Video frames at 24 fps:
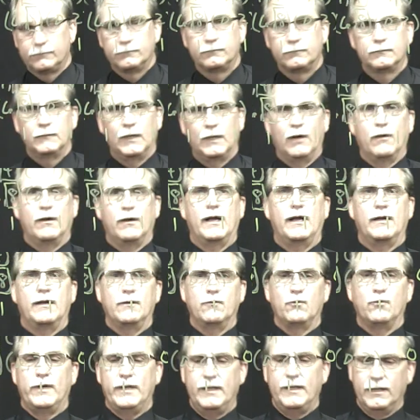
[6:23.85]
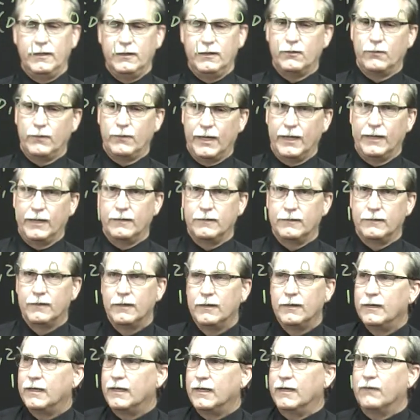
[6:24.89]
Now I reiterate,
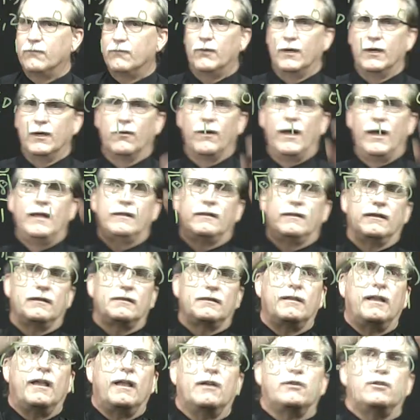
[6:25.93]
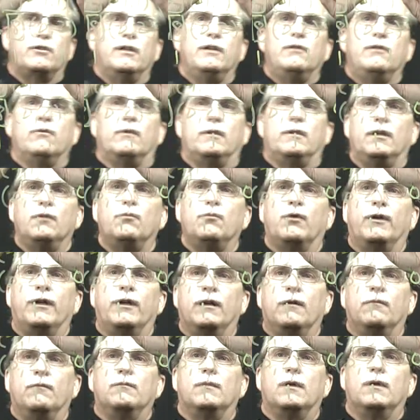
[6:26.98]
if we are at this Nash
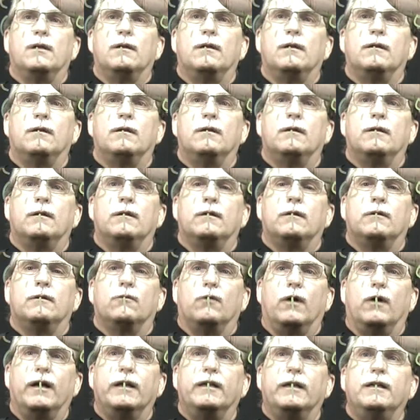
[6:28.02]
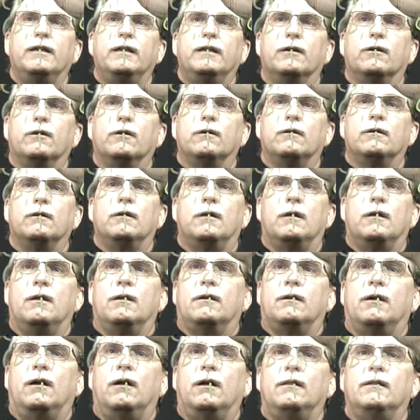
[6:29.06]
equilibrium right here,
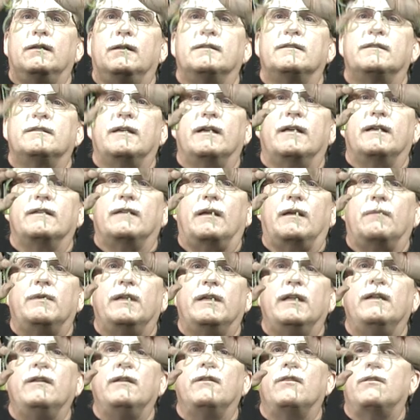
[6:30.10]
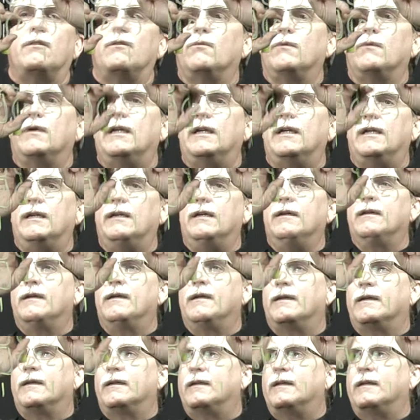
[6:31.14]
Colin says, I'm getting 3,
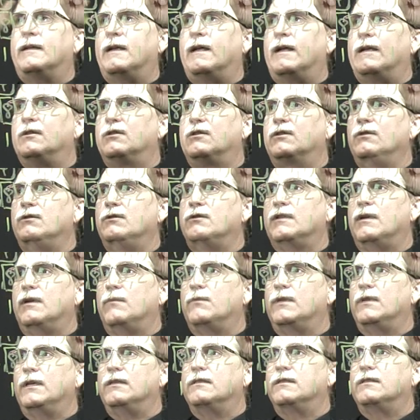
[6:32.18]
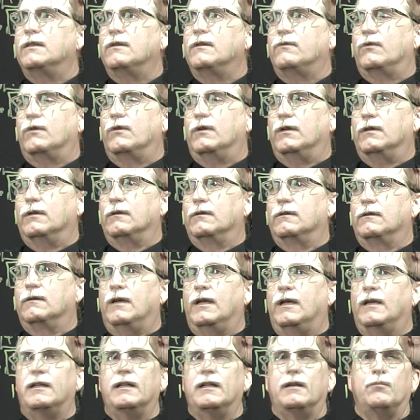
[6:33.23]
can I do something different
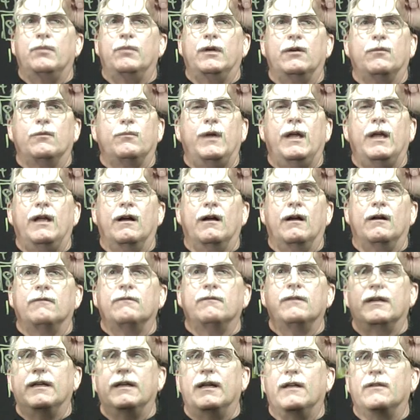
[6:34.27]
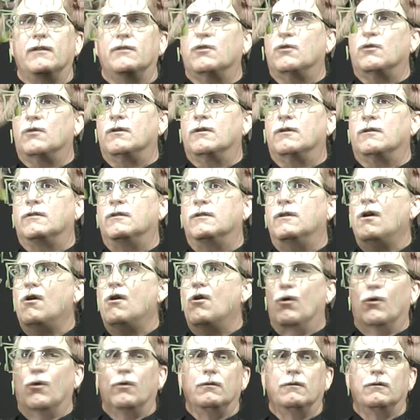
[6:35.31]
and get a bigger payoff? And the answer is no.
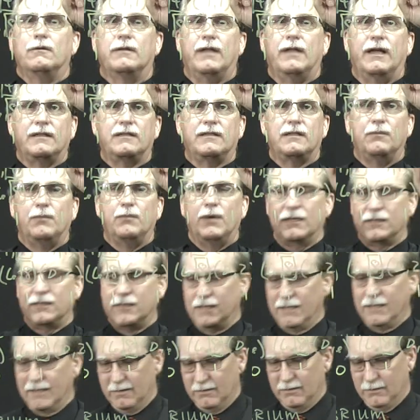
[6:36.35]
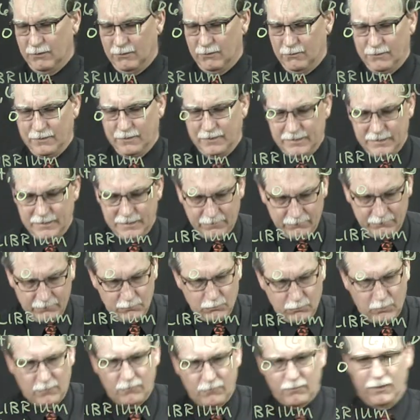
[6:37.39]
That's the best he can do given
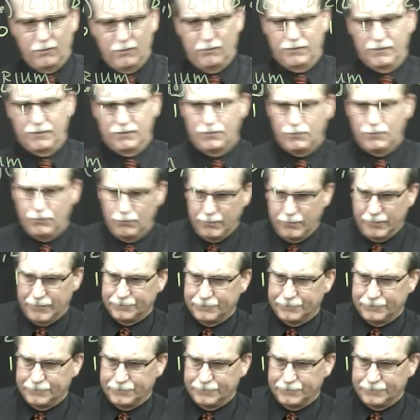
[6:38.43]
what Rose is doing.